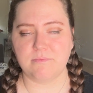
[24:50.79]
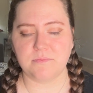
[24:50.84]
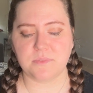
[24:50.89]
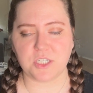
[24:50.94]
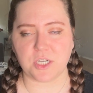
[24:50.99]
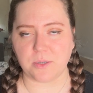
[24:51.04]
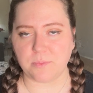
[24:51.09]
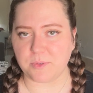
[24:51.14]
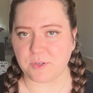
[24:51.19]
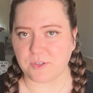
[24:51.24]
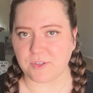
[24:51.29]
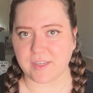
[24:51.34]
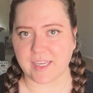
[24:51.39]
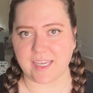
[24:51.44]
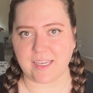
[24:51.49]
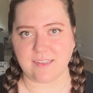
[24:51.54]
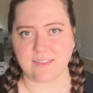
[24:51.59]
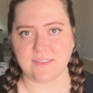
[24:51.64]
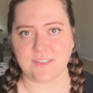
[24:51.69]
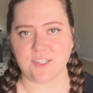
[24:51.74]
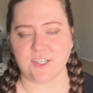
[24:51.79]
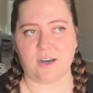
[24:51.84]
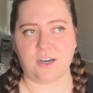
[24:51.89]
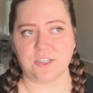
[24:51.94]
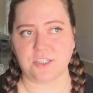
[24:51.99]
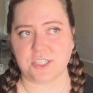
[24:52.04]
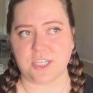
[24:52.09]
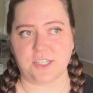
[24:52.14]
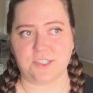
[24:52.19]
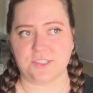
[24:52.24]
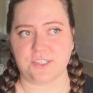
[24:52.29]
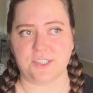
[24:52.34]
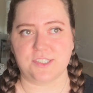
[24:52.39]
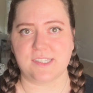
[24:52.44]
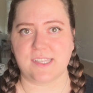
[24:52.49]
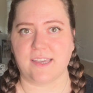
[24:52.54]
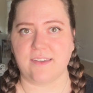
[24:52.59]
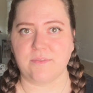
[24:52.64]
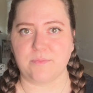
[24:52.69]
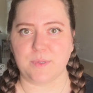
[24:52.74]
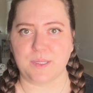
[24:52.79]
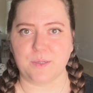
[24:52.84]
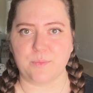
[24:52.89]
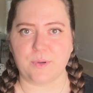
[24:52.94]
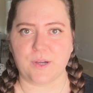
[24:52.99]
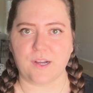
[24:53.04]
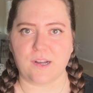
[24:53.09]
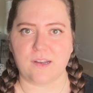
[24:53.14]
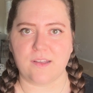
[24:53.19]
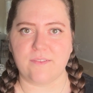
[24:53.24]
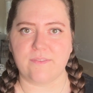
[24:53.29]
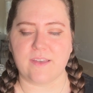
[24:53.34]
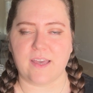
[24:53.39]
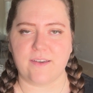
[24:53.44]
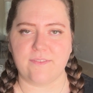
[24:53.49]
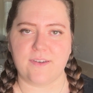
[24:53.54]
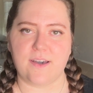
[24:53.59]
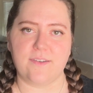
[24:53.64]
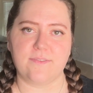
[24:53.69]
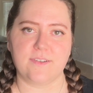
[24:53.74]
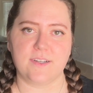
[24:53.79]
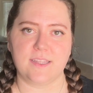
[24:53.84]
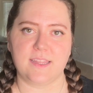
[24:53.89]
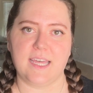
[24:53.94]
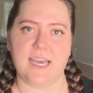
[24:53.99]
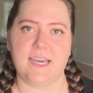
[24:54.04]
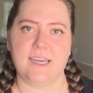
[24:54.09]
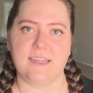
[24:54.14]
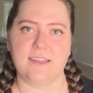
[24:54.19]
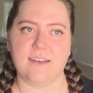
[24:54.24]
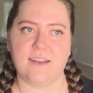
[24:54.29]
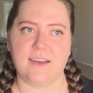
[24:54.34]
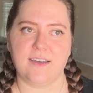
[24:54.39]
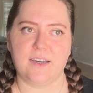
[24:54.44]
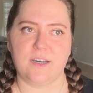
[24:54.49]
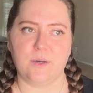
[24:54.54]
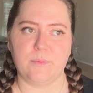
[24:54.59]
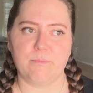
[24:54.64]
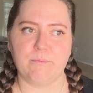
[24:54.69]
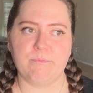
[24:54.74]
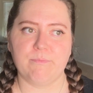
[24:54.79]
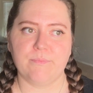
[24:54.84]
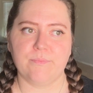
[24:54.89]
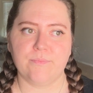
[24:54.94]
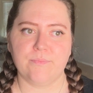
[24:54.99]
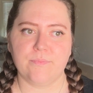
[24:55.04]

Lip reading: terminal cancer. All shelters I've been a part of have offered that